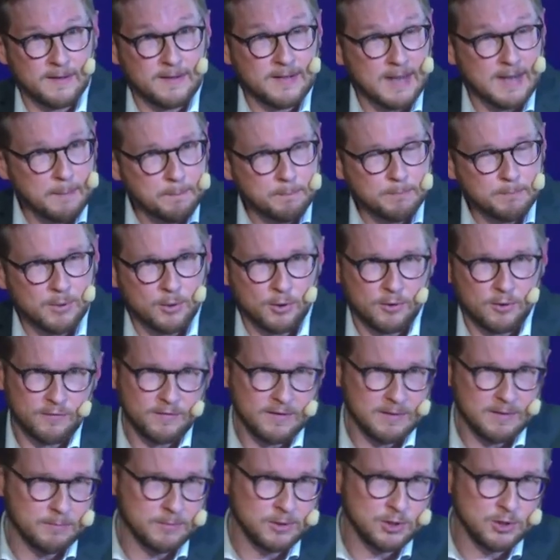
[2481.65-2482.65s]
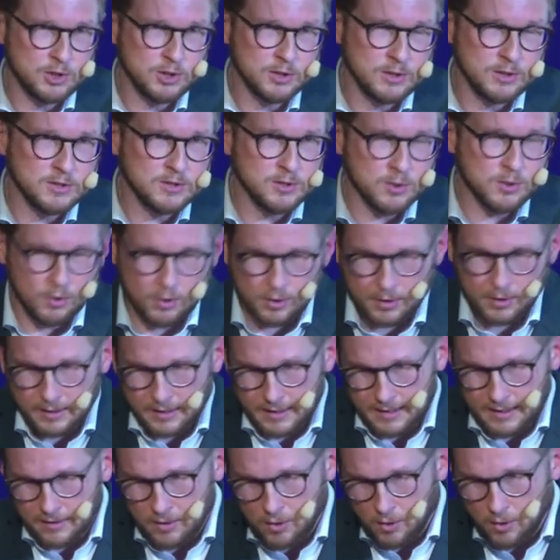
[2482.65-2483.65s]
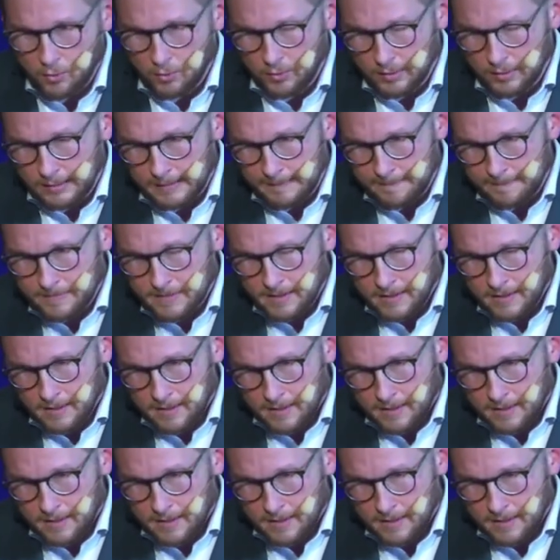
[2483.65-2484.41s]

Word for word: a number of images or a whole